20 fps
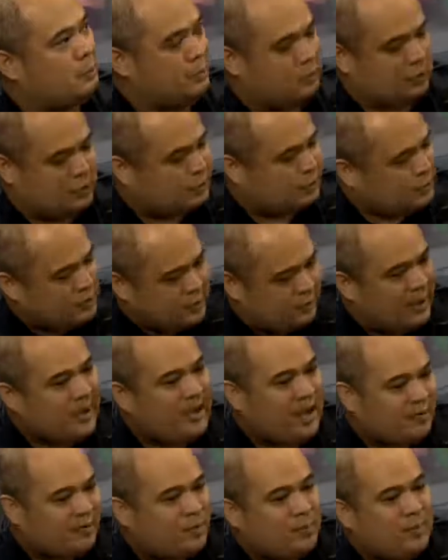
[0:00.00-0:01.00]
To
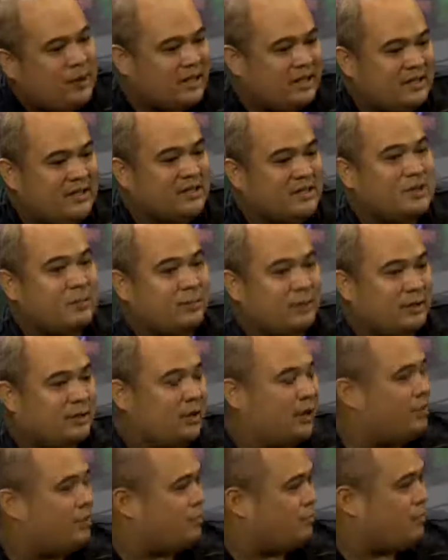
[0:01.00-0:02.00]
make everybody disciplined
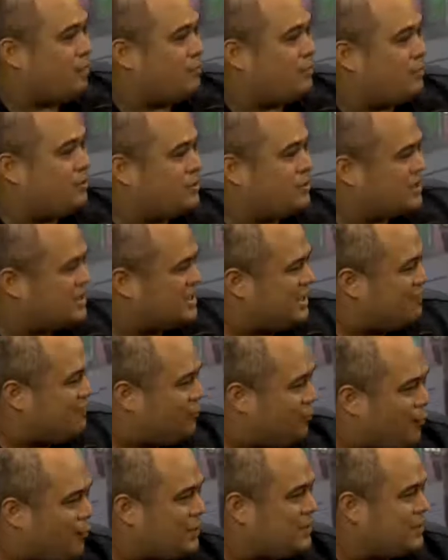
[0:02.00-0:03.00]
on the road. Just
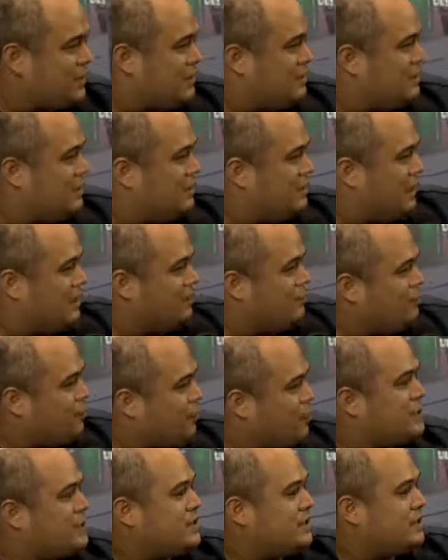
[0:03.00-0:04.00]
enforce it.
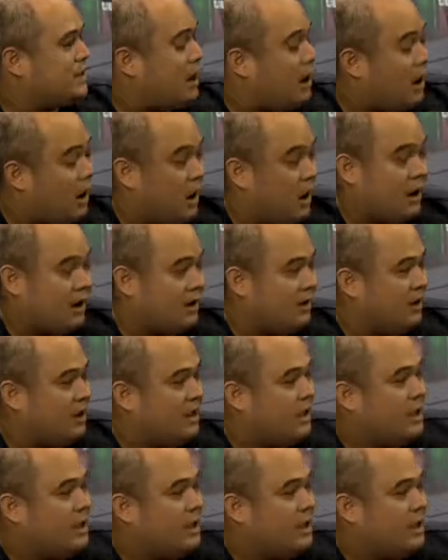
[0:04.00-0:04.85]
Enforce it hard.